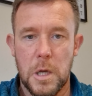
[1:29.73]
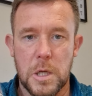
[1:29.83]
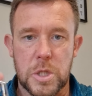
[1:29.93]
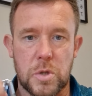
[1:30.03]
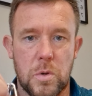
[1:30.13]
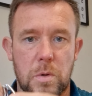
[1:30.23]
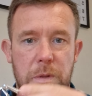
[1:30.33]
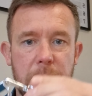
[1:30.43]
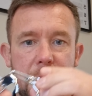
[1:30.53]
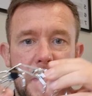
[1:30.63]
So,
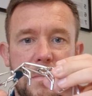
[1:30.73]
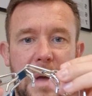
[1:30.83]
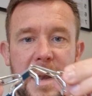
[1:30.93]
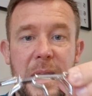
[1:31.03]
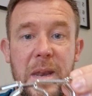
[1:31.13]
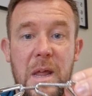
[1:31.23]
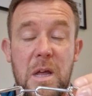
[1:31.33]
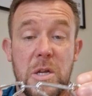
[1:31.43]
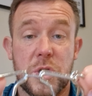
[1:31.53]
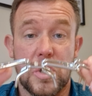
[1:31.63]
and
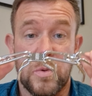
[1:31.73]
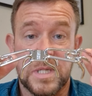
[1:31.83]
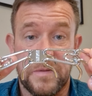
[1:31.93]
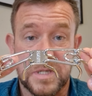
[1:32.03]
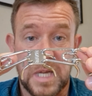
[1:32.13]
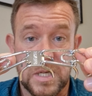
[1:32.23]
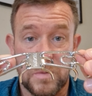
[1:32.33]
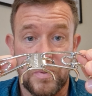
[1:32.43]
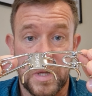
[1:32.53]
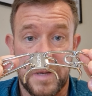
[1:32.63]
should always have a centre
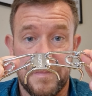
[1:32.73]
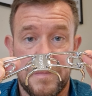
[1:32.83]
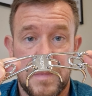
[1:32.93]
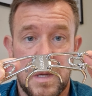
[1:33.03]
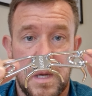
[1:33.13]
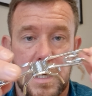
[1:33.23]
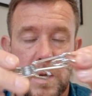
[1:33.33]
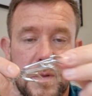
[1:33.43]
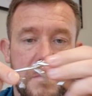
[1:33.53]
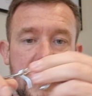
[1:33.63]
plate.
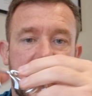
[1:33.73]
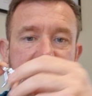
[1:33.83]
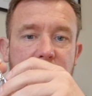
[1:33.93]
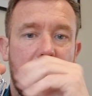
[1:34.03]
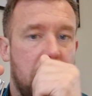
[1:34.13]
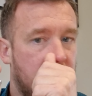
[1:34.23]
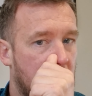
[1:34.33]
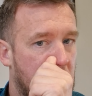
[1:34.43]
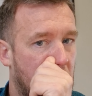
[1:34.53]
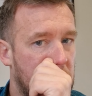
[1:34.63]
Now the myths about a
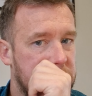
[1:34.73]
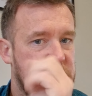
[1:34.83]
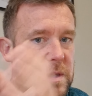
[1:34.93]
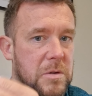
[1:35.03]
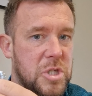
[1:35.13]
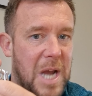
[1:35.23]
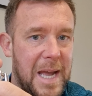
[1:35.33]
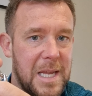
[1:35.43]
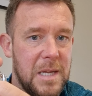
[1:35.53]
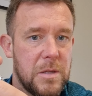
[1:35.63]
prong collar is that they're
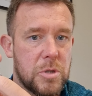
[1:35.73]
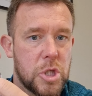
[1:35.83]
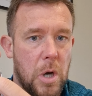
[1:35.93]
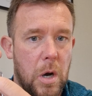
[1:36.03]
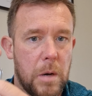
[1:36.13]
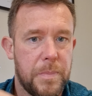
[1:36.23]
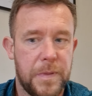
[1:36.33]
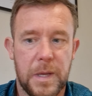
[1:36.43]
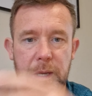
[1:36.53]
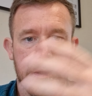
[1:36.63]
jaggy, they're sharp,
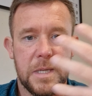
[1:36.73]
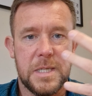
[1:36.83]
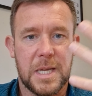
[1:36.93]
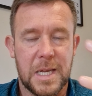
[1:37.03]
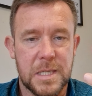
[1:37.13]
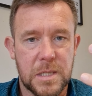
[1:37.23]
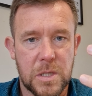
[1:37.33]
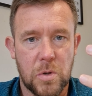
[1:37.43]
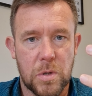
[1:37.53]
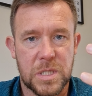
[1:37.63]
they dig into the
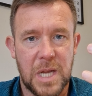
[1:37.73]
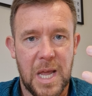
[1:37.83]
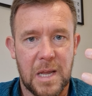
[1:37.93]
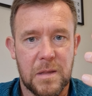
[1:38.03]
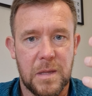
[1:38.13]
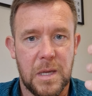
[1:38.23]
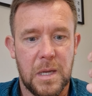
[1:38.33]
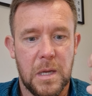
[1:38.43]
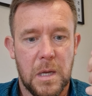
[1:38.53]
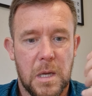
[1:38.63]
dog's neck,
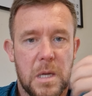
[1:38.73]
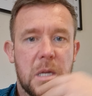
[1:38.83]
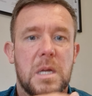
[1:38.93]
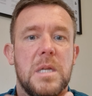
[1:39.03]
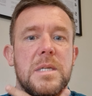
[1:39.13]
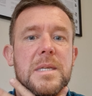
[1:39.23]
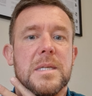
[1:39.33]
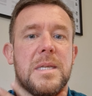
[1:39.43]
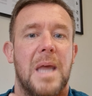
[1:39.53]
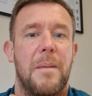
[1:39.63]
they can
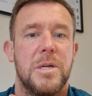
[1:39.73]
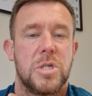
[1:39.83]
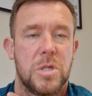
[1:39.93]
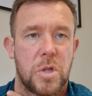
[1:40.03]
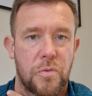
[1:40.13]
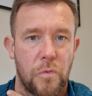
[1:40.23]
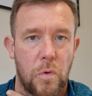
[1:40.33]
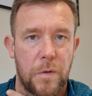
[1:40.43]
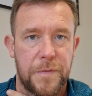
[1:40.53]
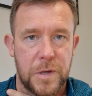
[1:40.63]
damage the
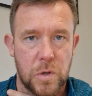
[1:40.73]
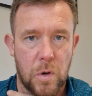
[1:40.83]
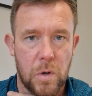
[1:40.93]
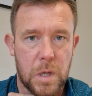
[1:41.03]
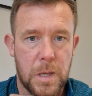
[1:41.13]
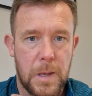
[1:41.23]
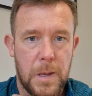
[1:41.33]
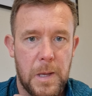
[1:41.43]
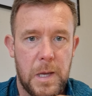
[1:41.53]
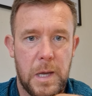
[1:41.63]
throat of the dog.
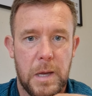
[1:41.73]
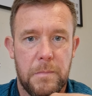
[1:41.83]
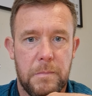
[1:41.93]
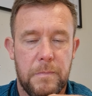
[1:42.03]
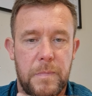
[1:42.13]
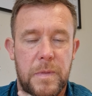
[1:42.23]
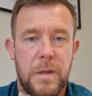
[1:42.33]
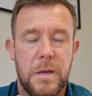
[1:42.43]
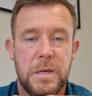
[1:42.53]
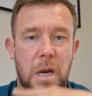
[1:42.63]

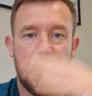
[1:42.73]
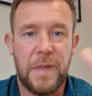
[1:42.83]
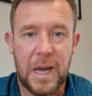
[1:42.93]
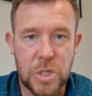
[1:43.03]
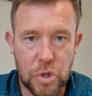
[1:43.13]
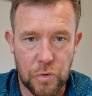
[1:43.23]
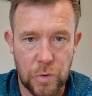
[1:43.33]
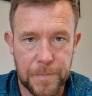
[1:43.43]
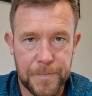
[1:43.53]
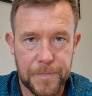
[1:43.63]
None of that is
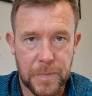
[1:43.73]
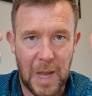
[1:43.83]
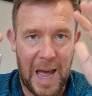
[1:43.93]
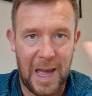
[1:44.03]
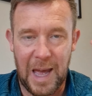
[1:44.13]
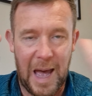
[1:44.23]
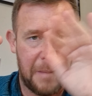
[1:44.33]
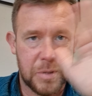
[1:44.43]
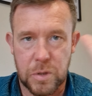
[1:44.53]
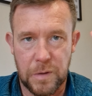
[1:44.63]
true.
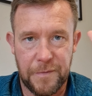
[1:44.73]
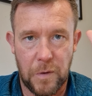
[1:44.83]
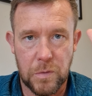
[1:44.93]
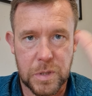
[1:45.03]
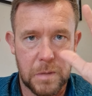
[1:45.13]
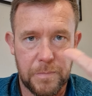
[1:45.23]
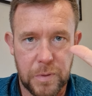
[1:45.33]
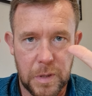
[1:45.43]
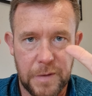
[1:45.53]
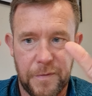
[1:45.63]
Absolutely false,
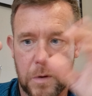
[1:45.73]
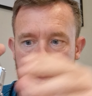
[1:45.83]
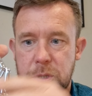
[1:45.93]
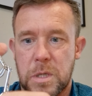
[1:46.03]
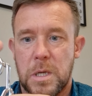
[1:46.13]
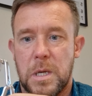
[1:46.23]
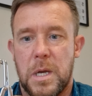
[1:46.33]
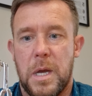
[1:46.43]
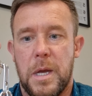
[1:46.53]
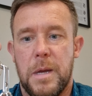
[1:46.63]
completely false.
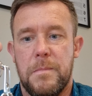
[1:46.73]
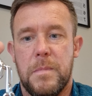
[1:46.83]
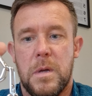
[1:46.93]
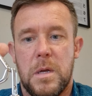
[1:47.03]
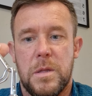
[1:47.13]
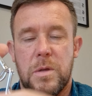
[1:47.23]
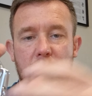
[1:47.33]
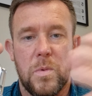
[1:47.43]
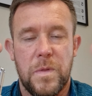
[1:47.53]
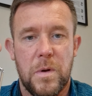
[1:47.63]

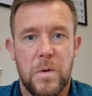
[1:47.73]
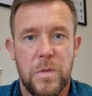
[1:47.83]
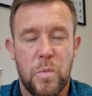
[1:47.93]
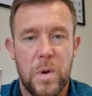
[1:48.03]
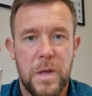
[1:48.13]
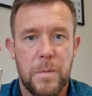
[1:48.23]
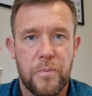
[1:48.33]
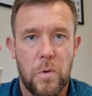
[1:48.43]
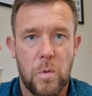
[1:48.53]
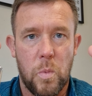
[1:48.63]
The way the
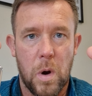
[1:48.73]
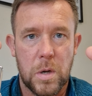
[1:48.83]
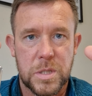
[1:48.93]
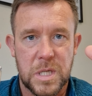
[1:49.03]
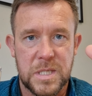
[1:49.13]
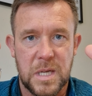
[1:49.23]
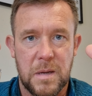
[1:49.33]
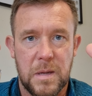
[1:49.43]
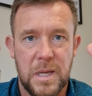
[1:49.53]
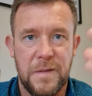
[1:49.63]
prong works is
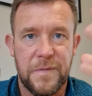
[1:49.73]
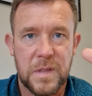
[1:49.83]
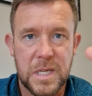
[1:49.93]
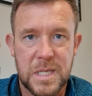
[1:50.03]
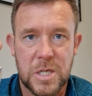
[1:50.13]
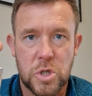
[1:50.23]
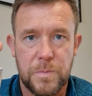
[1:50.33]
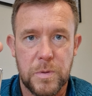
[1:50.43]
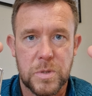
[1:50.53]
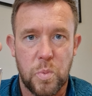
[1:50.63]
it evenly
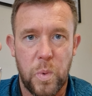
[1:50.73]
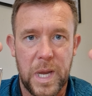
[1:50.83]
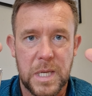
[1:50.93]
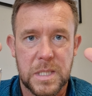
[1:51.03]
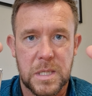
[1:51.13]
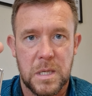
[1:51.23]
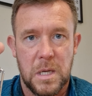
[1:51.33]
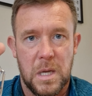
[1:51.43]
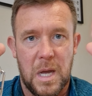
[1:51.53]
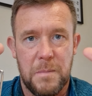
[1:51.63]
distributes weight
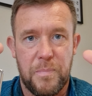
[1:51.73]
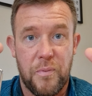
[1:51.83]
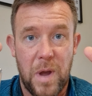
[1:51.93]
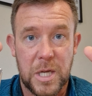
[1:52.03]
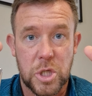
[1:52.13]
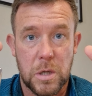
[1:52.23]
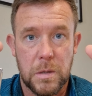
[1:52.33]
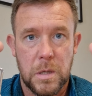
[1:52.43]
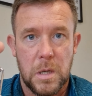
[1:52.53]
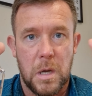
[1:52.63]
and pressure
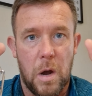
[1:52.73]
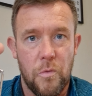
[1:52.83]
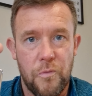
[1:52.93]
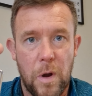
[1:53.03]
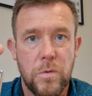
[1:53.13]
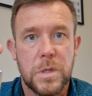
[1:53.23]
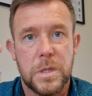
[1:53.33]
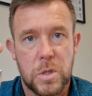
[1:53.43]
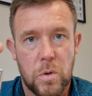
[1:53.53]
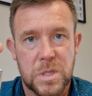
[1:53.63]
around
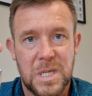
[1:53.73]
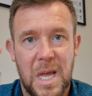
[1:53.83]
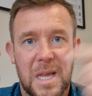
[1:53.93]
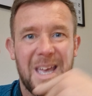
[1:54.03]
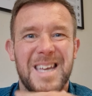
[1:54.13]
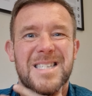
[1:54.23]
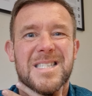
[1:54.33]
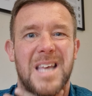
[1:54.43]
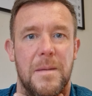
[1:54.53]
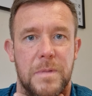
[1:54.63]
the dog's neck,
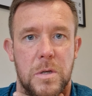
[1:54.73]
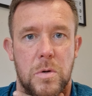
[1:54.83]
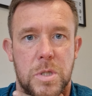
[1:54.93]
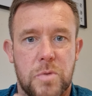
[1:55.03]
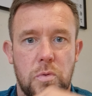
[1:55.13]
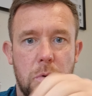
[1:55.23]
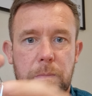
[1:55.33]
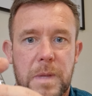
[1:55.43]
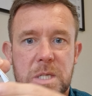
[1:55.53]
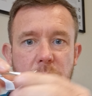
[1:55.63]
except the dog's throat.
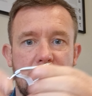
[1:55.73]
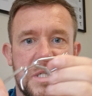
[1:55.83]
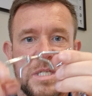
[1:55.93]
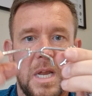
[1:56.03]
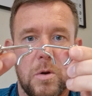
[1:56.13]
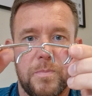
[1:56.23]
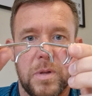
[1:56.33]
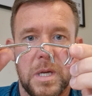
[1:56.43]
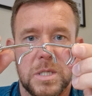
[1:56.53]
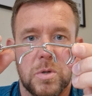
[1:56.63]
That's what the centre
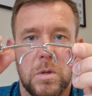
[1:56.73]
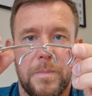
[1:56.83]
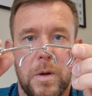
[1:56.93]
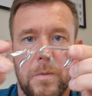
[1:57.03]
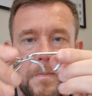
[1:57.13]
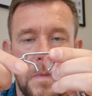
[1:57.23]
plate is all about.